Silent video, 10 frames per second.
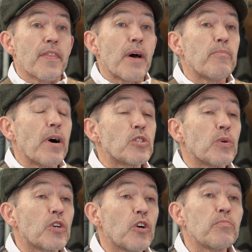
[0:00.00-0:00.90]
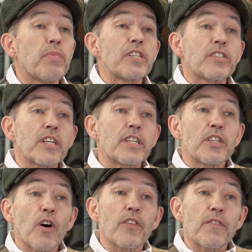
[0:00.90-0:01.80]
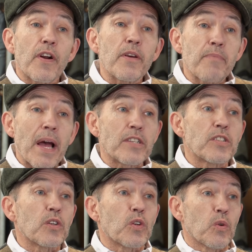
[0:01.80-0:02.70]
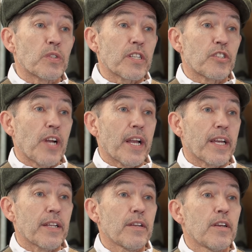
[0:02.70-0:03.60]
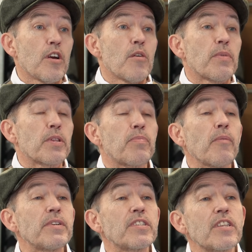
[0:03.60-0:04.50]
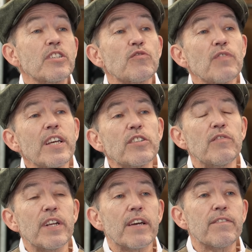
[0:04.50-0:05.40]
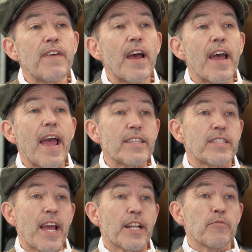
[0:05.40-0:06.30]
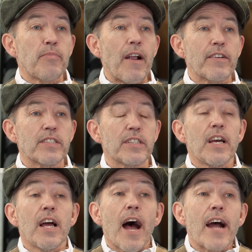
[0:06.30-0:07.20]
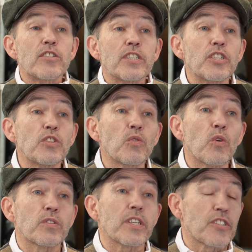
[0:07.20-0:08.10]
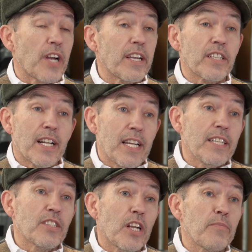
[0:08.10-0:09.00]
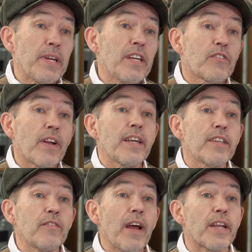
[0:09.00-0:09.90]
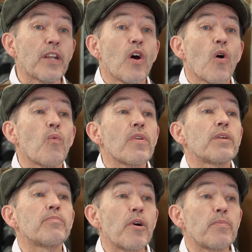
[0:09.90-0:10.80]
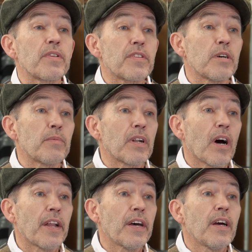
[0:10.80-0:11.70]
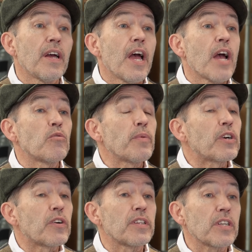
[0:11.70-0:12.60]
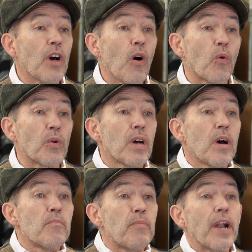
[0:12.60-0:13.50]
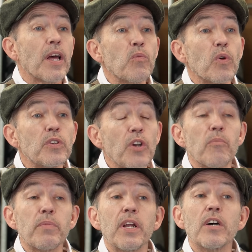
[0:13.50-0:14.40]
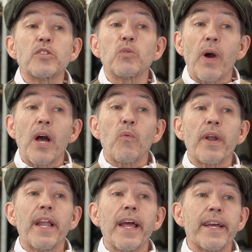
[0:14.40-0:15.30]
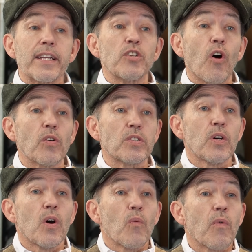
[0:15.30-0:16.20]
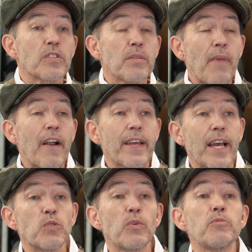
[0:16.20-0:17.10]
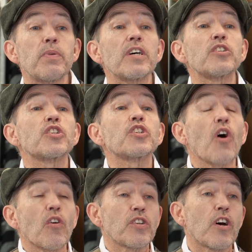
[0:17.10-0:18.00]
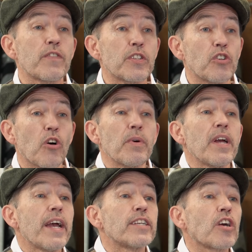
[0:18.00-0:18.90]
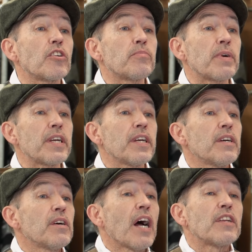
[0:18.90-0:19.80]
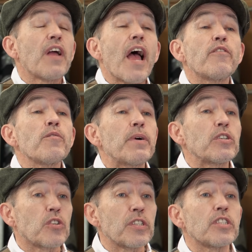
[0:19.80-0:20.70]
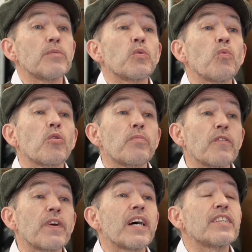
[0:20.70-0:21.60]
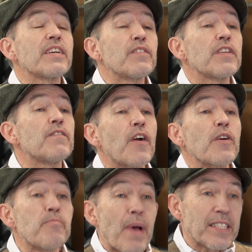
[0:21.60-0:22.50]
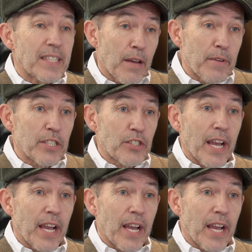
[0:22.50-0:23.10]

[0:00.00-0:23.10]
That buys you a good, but certainly not the very best Gore-Tex jacket. But the problem is that this isn't really a fair head-to-head comparison. A traditional Gore-Tex jacket clearly is going to be great in the rain. With an appropriate thermal liner, it will be good in the cold. But it will not be nice to wear when it gets hot. Whilst the Marrakesh, when you put a Scott over the top, is going to be every bit as good in terms of waterproofing as even the very best laminate